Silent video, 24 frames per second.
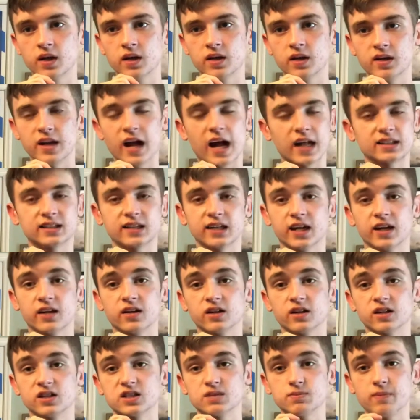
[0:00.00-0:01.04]
Not to get
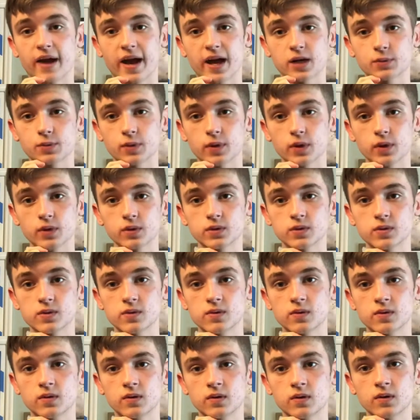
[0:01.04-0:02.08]
good at Smash Bros.
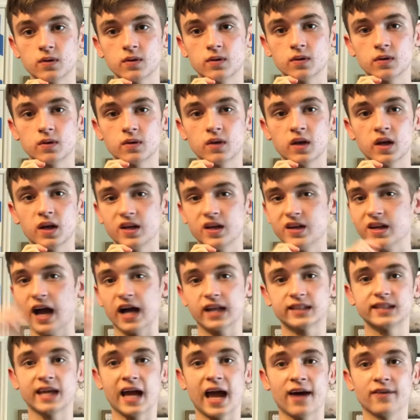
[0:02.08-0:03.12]

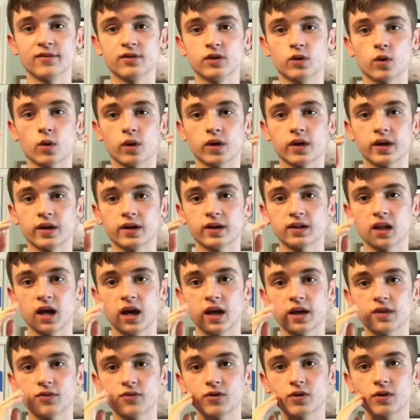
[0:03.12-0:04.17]
Not to have an ordinary
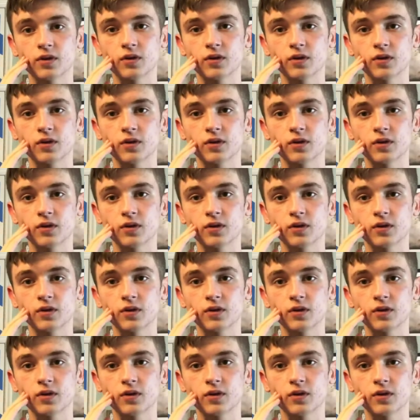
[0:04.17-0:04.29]
life.